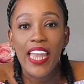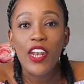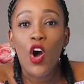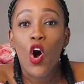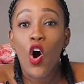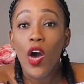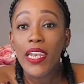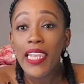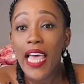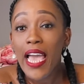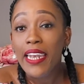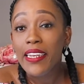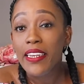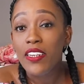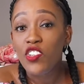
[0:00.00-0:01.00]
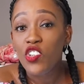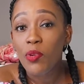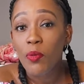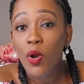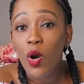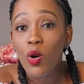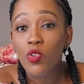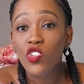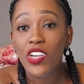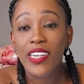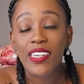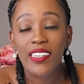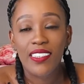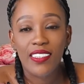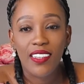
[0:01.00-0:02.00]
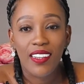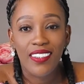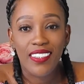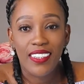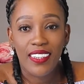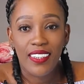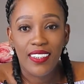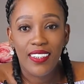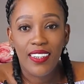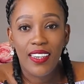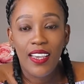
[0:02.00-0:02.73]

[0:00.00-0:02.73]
an online leadership coach and consultant.